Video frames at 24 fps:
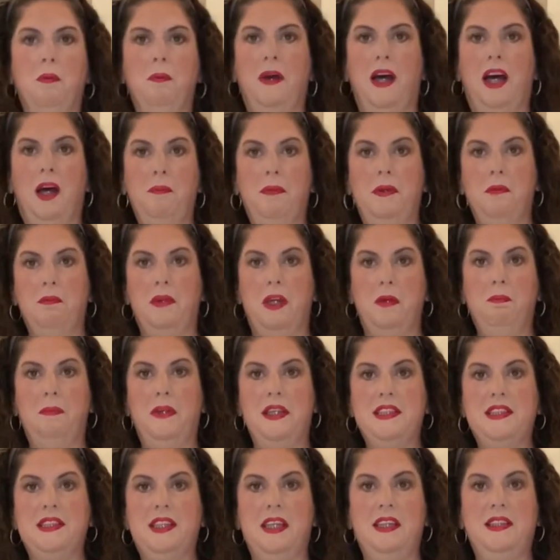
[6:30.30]
pop in my
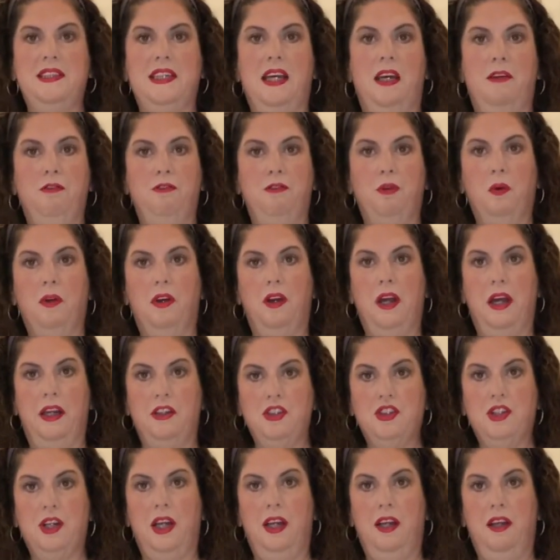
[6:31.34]
biscuits at
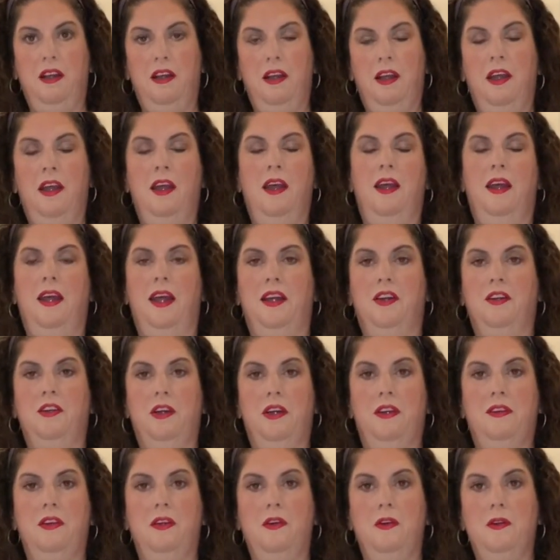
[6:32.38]
400 and
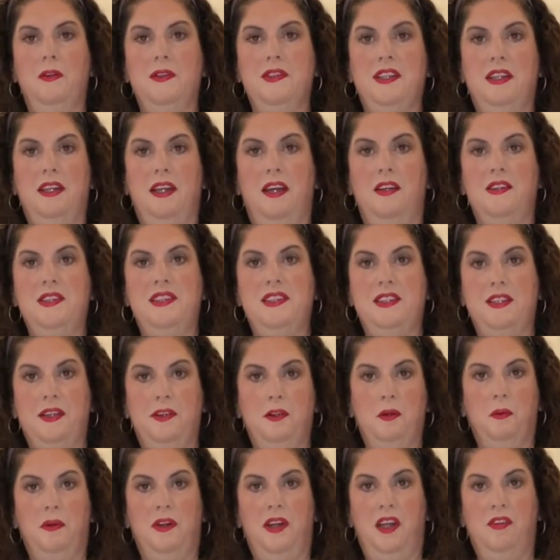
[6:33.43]
cook those, and I'll see you
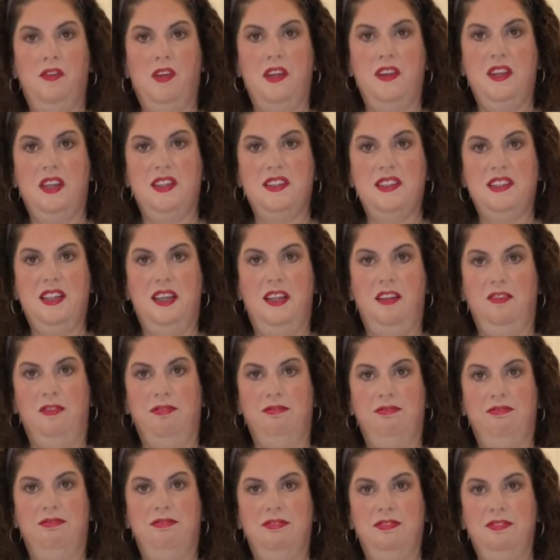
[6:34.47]
when everything's done.
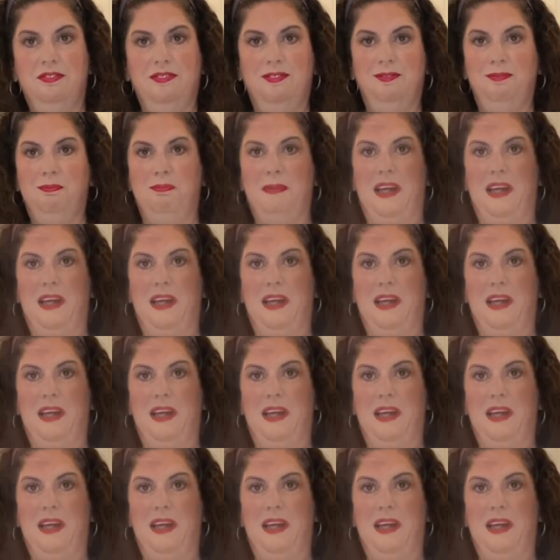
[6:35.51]
All